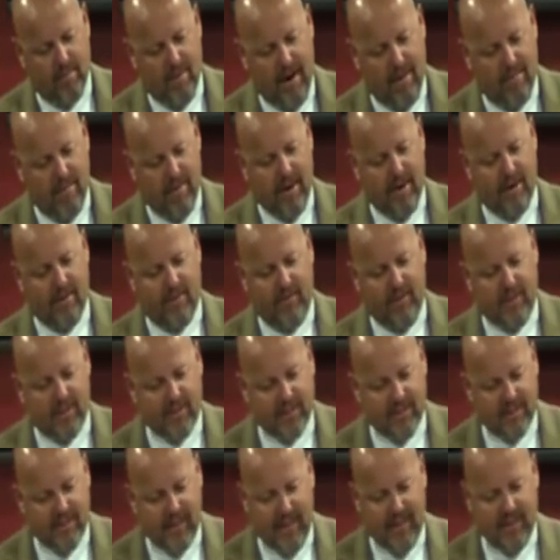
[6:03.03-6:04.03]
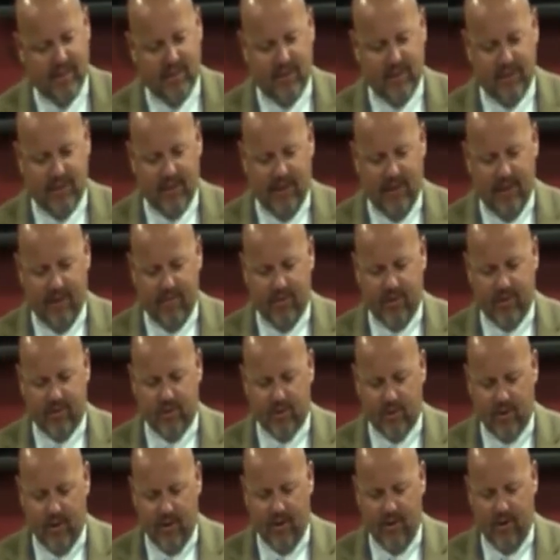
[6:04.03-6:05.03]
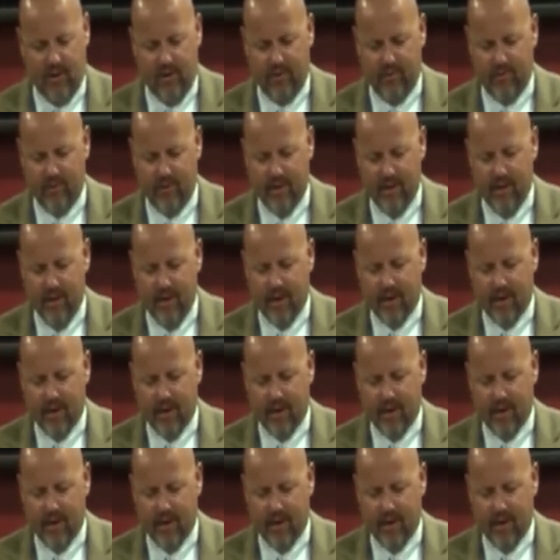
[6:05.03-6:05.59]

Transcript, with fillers: by manifestation of the truth,